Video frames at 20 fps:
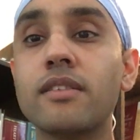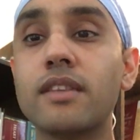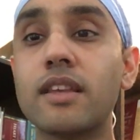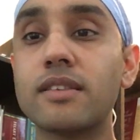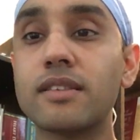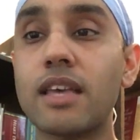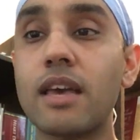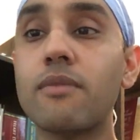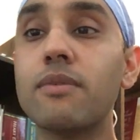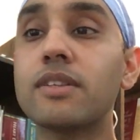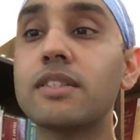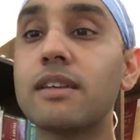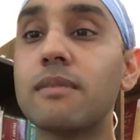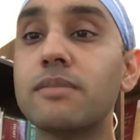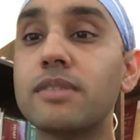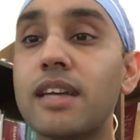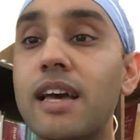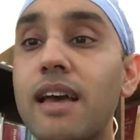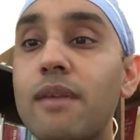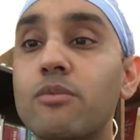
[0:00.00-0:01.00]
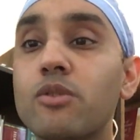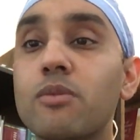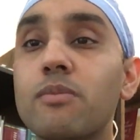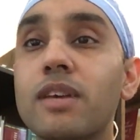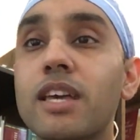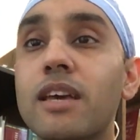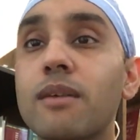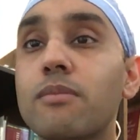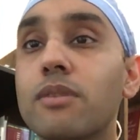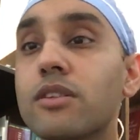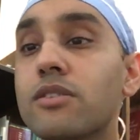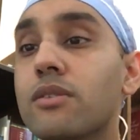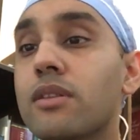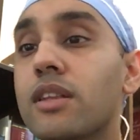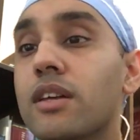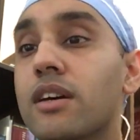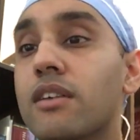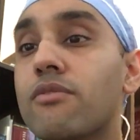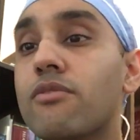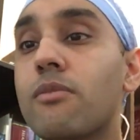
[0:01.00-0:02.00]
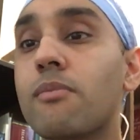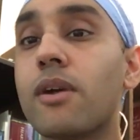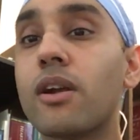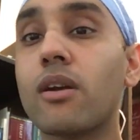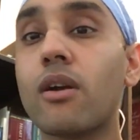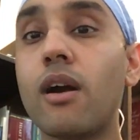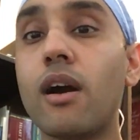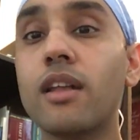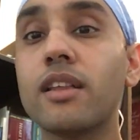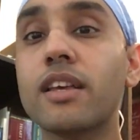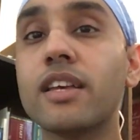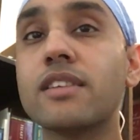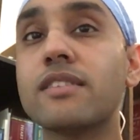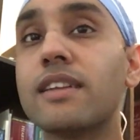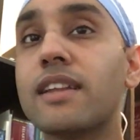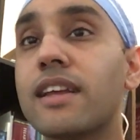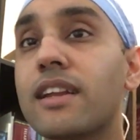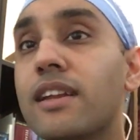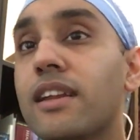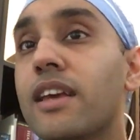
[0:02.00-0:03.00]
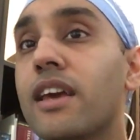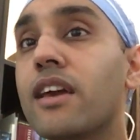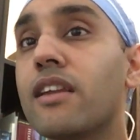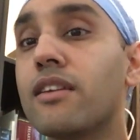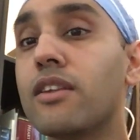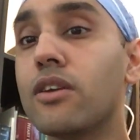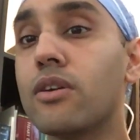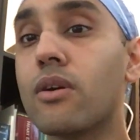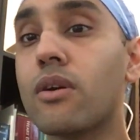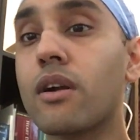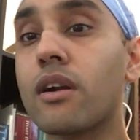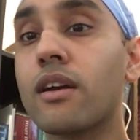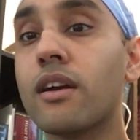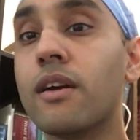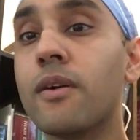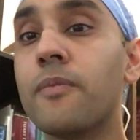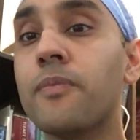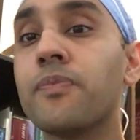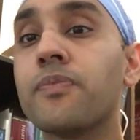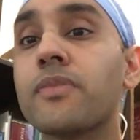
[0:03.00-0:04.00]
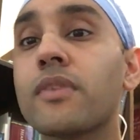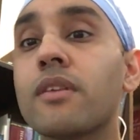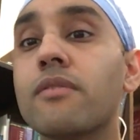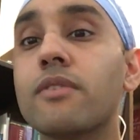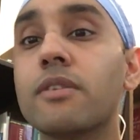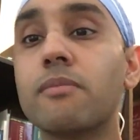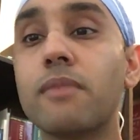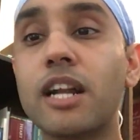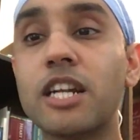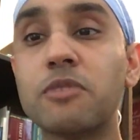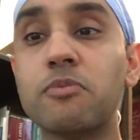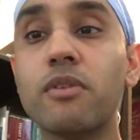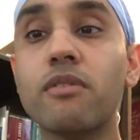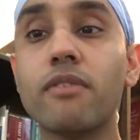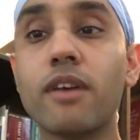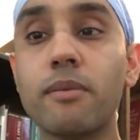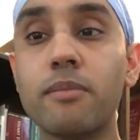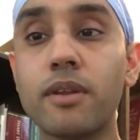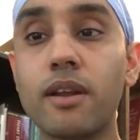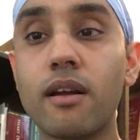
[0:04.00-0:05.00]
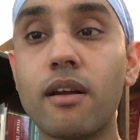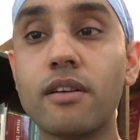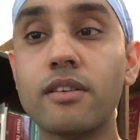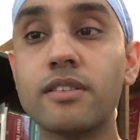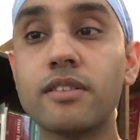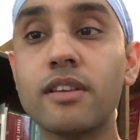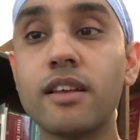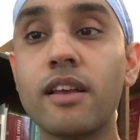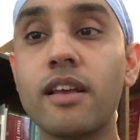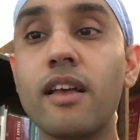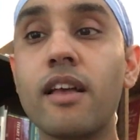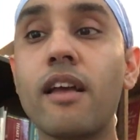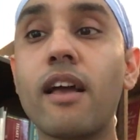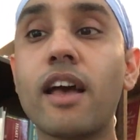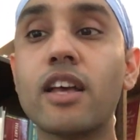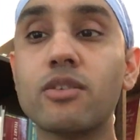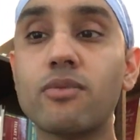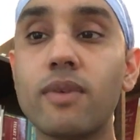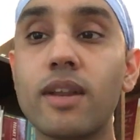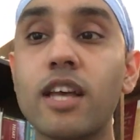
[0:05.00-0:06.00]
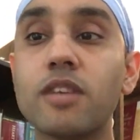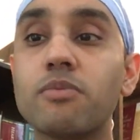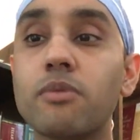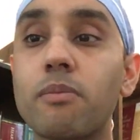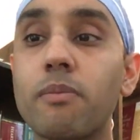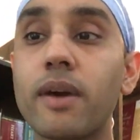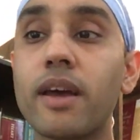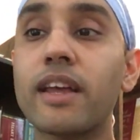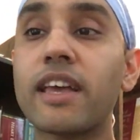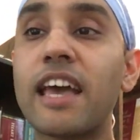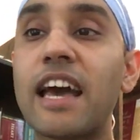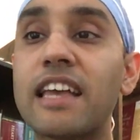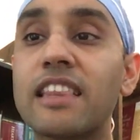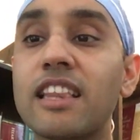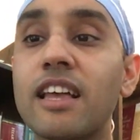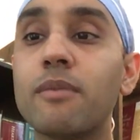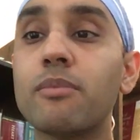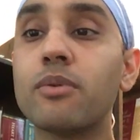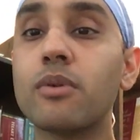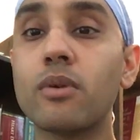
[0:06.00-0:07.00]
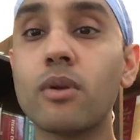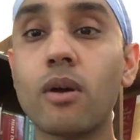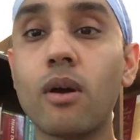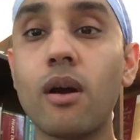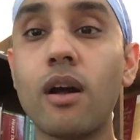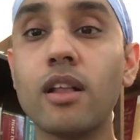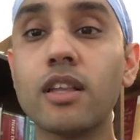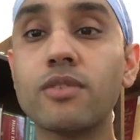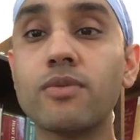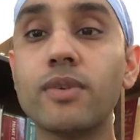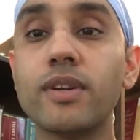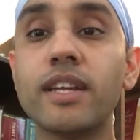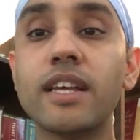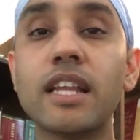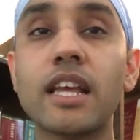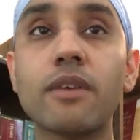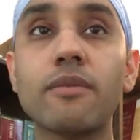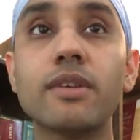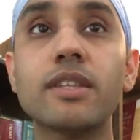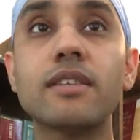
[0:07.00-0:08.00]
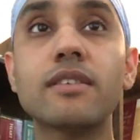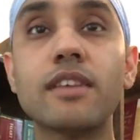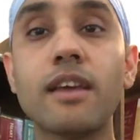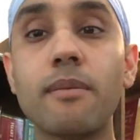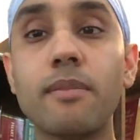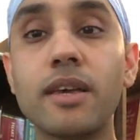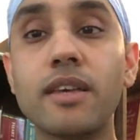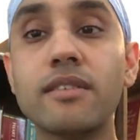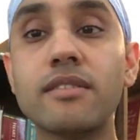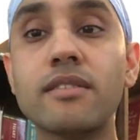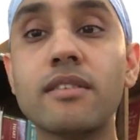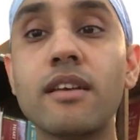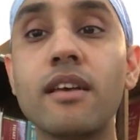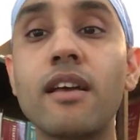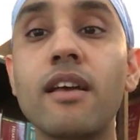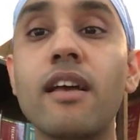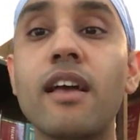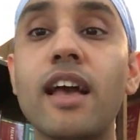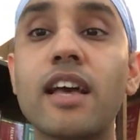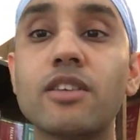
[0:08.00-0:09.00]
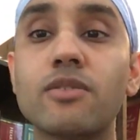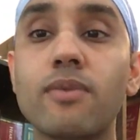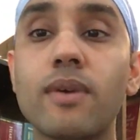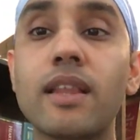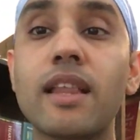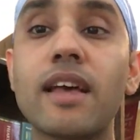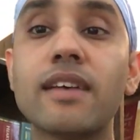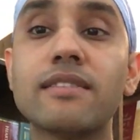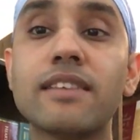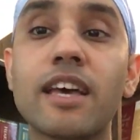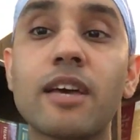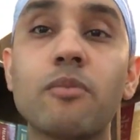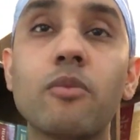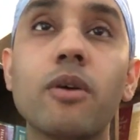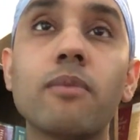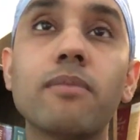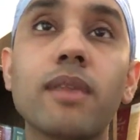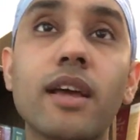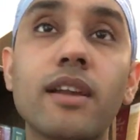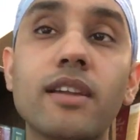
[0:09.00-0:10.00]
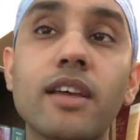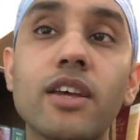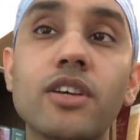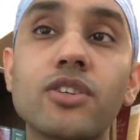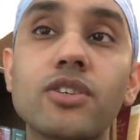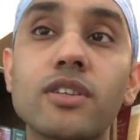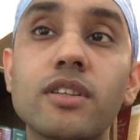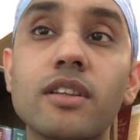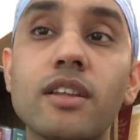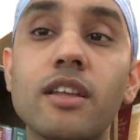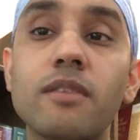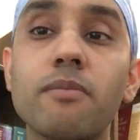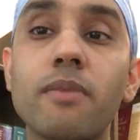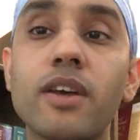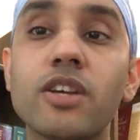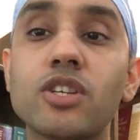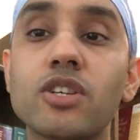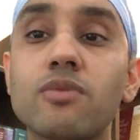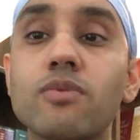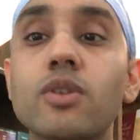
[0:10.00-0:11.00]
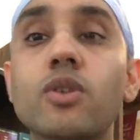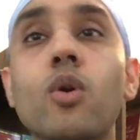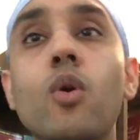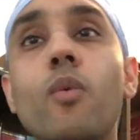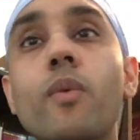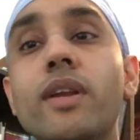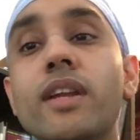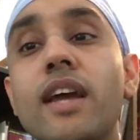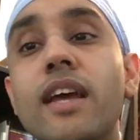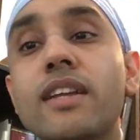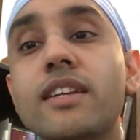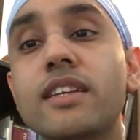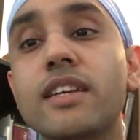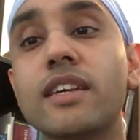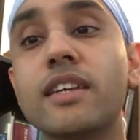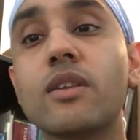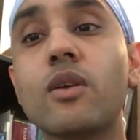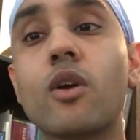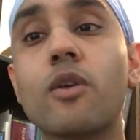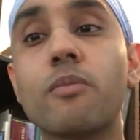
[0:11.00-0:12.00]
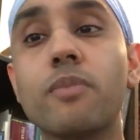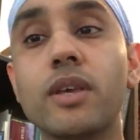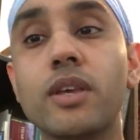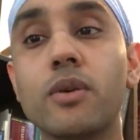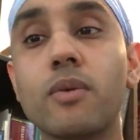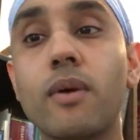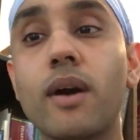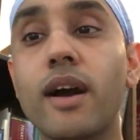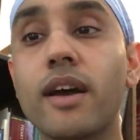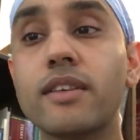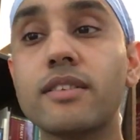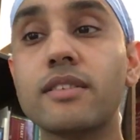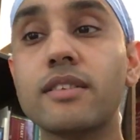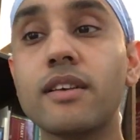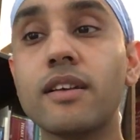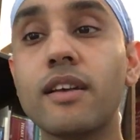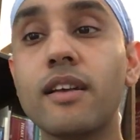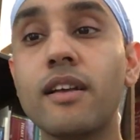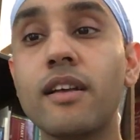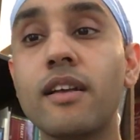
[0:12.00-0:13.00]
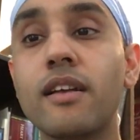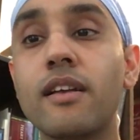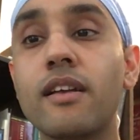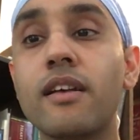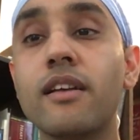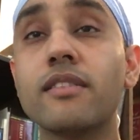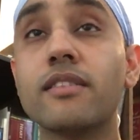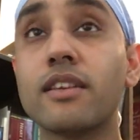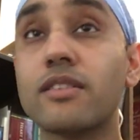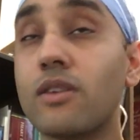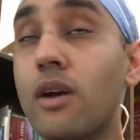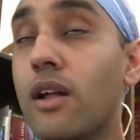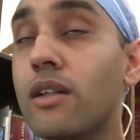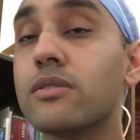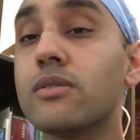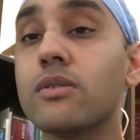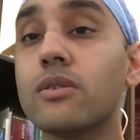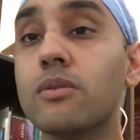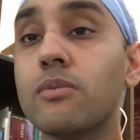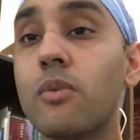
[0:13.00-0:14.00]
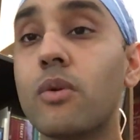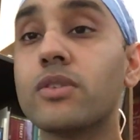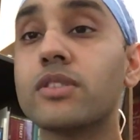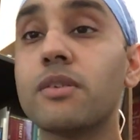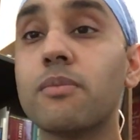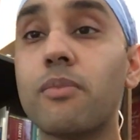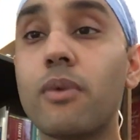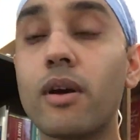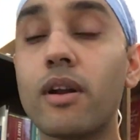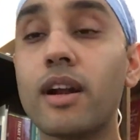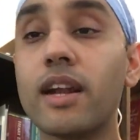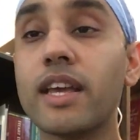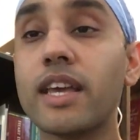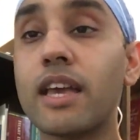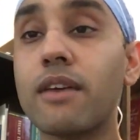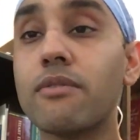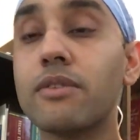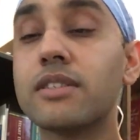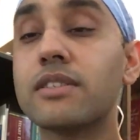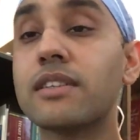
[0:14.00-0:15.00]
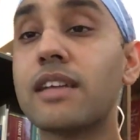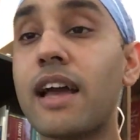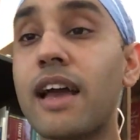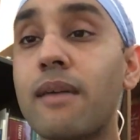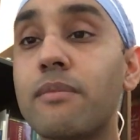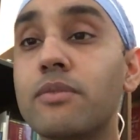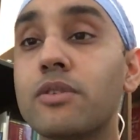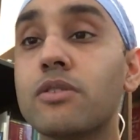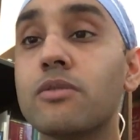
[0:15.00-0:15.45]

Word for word: This gave us some time to be able to learn from our colleagues in Italy and New York with multiple webinars, as well as prepare cath lab protocols for dealing with STEMIs, as well as ECMO implantation in patients with COVID-19 or PUIs. This also, most importantly, gave us time